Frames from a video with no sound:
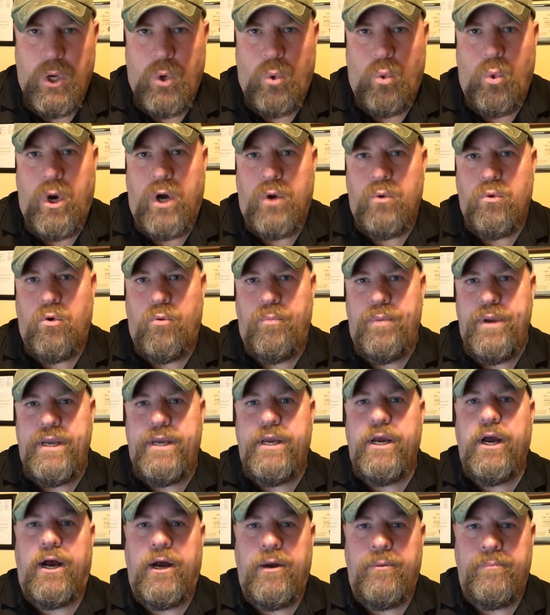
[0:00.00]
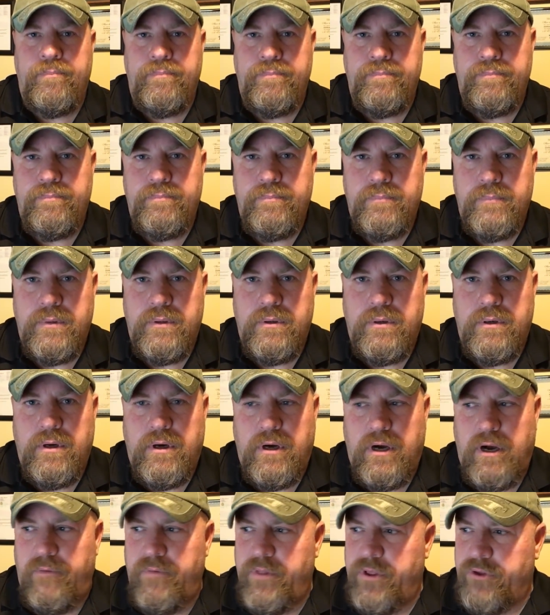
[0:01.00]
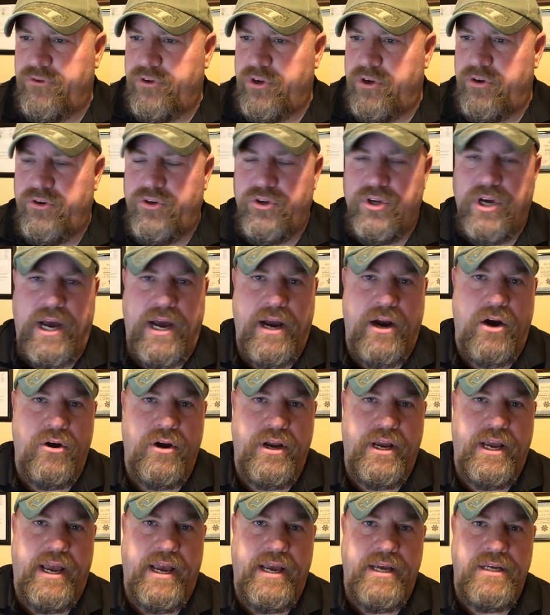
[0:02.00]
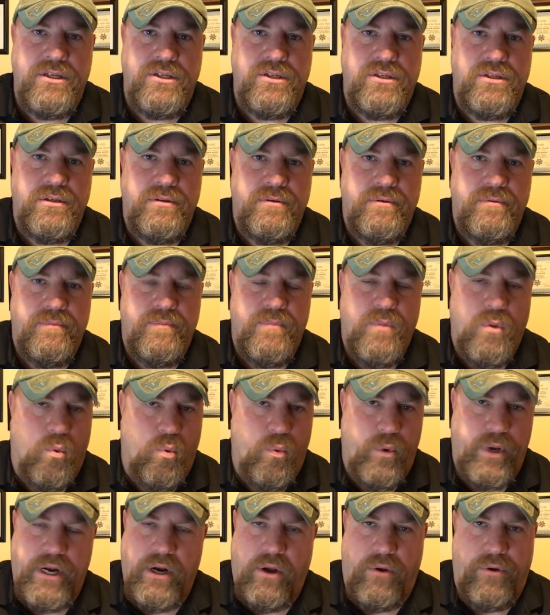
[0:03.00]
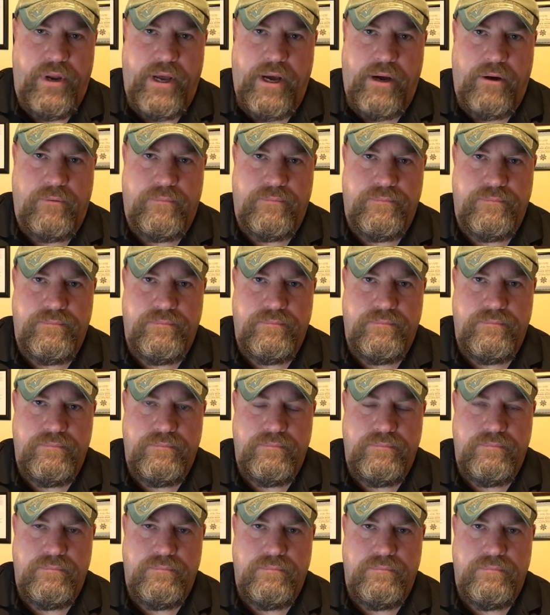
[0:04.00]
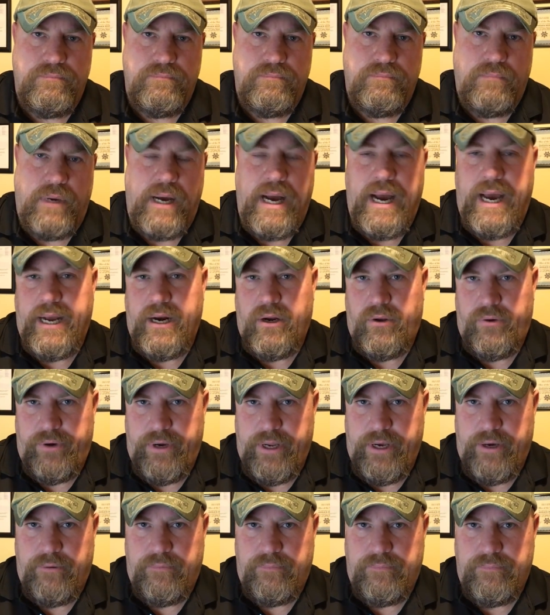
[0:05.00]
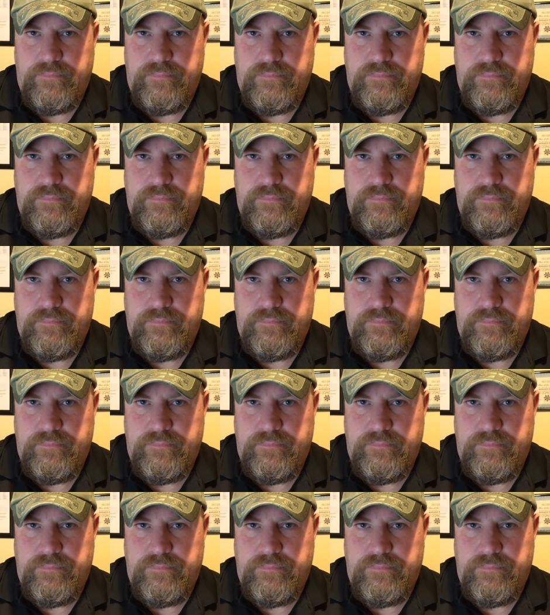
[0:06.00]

What will become of this entire case, we don't know. I don't know.